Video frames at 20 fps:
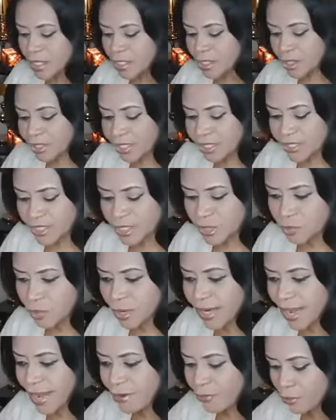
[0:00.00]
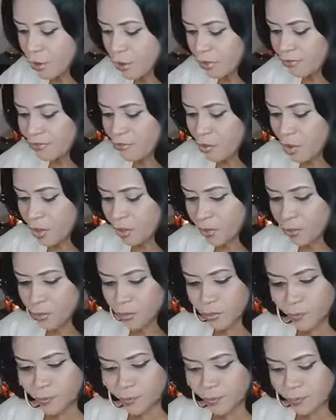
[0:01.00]
So this is what I wrote for
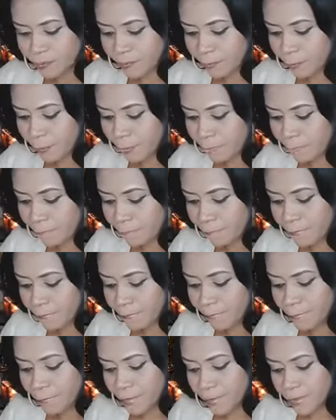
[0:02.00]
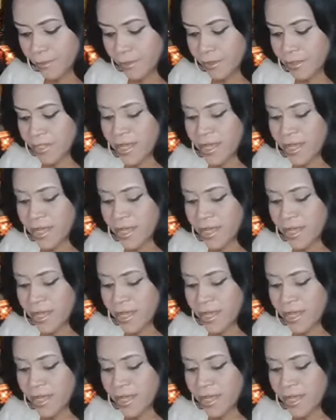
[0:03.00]
you.